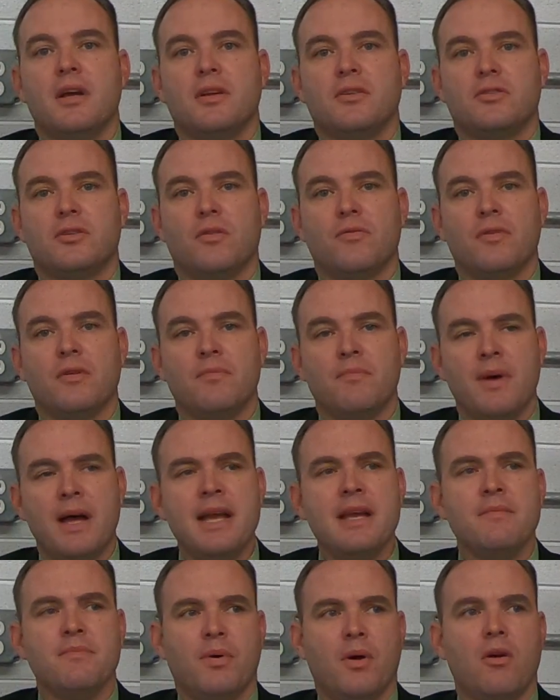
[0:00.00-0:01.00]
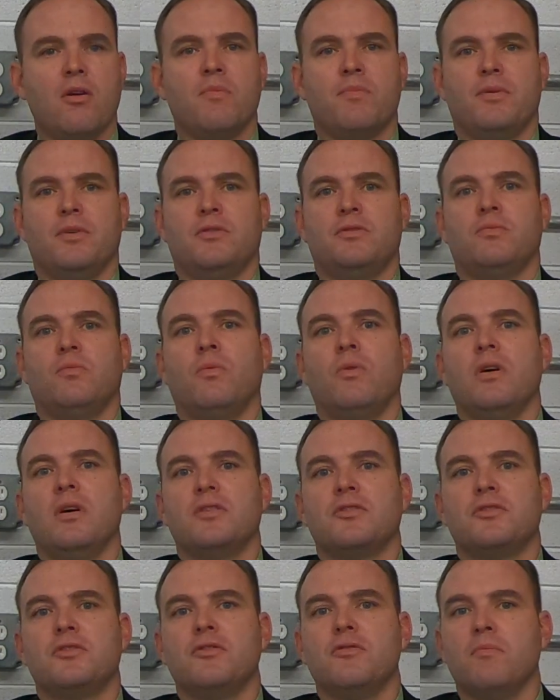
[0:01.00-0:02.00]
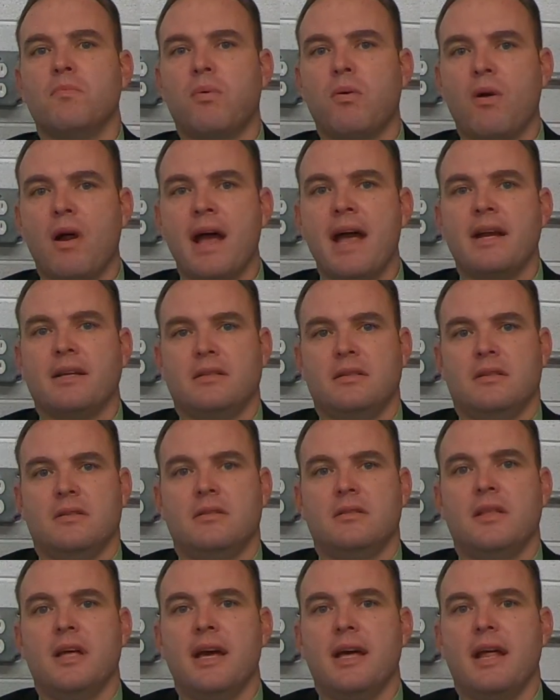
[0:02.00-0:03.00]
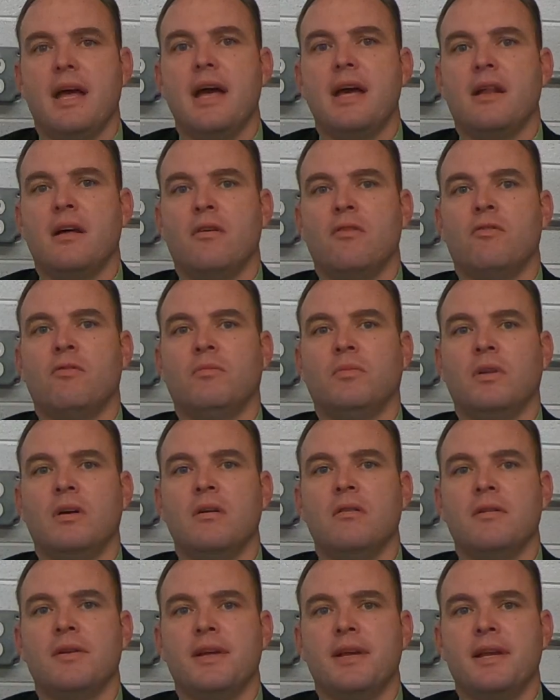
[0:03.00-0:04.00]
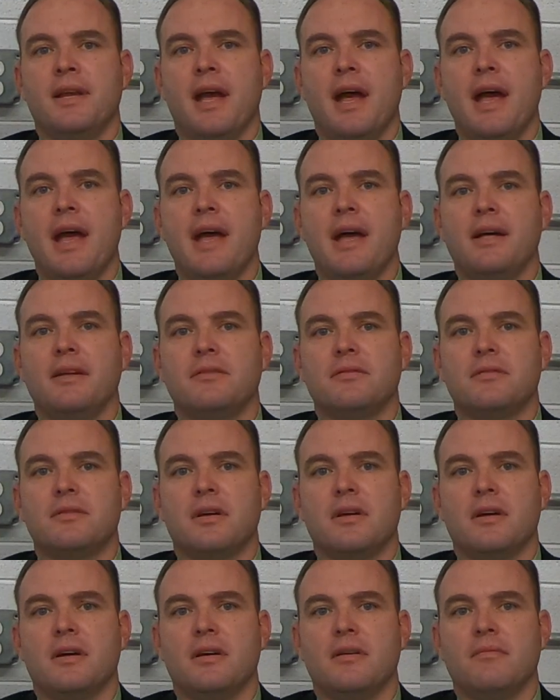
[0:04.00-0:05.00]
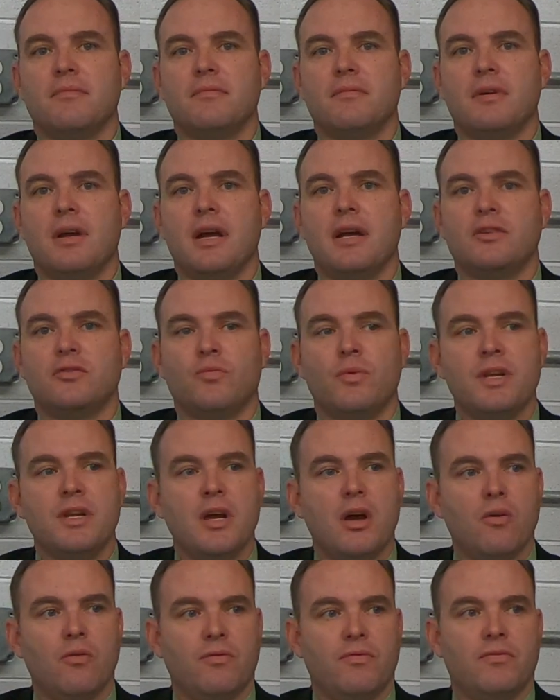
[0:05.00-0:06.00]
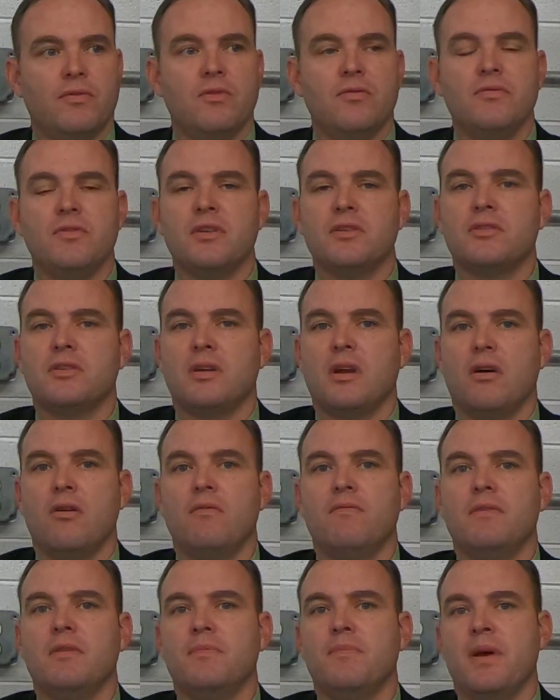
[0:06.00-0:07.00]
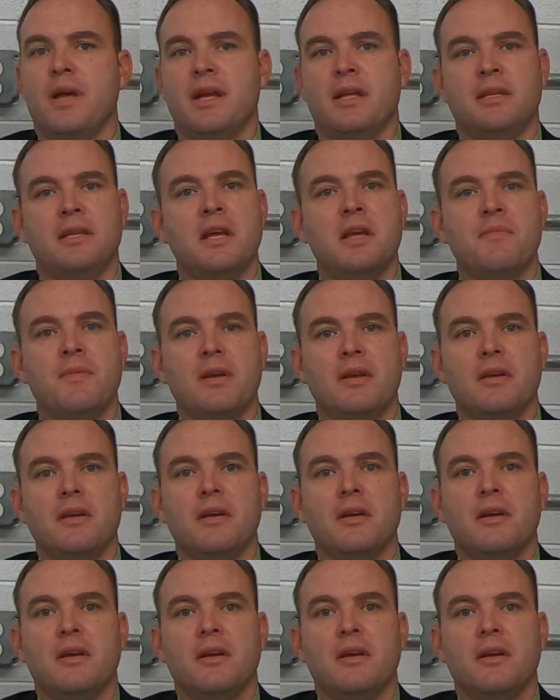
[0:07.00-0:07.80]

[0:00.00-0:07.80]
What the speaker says: So the main purpose was to practice that at-home learning as we go through this COVID pandemic.